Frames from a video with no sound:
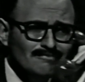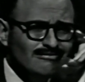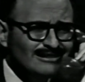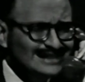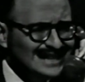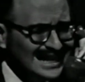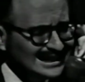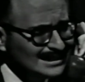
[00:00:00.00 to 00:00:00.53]

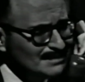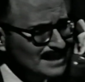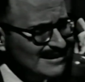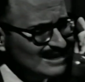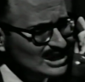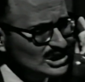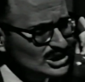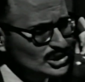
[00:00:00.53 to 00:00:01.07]
Protect
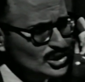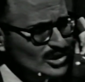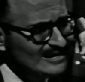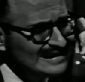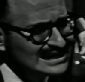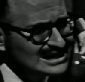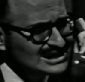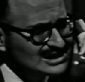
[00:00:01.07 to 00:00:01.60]
American
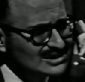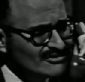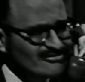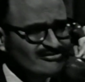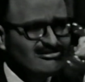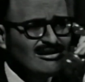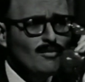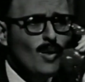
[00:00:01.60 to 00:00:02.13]
tourists.
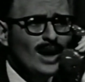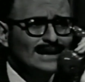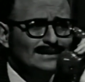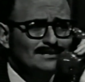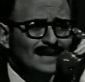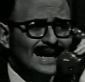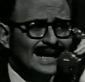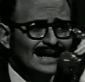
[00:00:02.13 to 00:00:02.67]
From what,
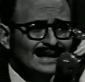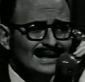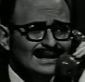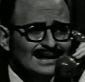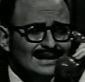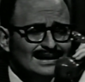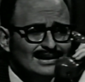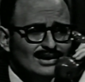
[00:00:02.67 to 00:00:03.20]
Mac?
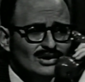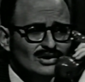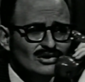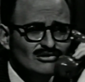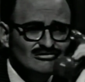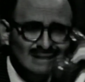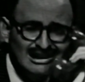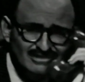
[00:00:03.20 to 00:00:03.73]

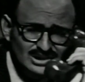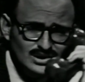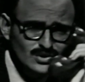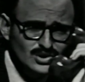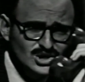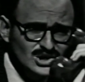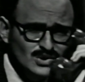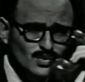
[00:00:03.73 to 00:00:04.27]

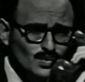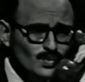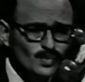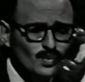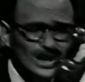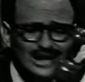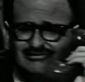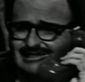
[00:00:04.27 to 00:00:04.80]
Revolution?
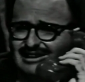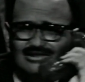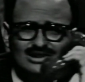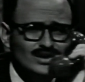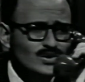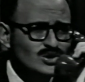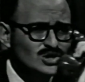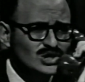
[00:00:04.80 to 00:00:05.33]
What
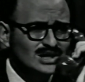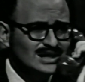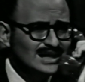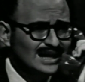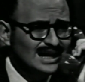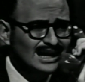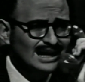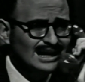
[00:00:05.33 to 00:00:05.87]
revolution?
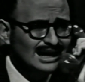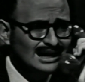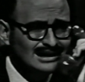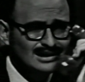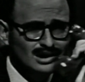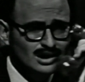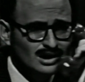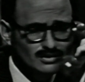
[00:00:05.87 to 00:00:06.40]

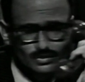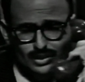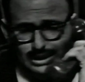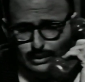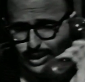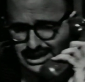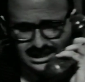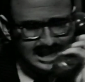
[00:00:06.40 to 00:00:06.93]

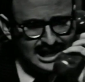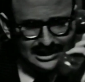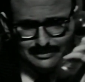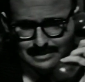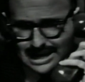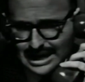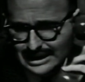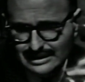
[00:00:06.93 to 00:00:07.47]
One
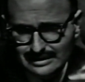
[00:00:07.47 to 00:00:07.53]
second, Mac.